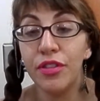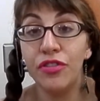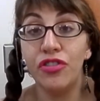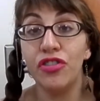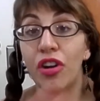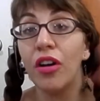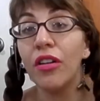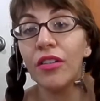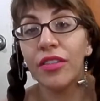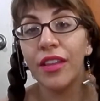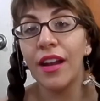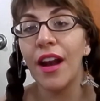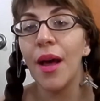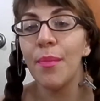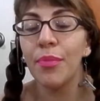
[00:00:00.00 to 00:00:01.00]
junk
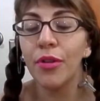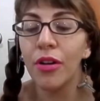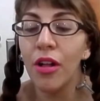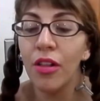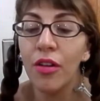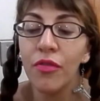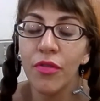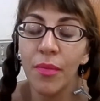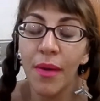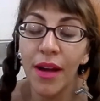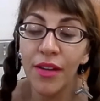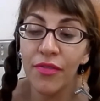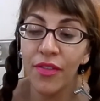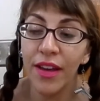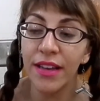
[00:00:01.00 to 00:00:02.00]
that I put all over
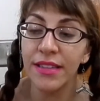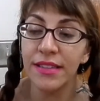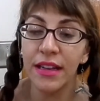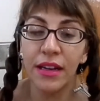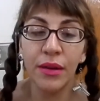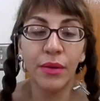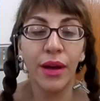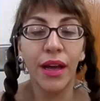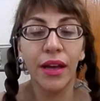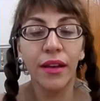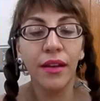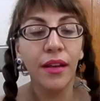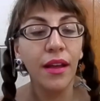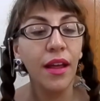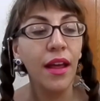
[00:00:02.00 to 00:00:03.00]
my face anyway.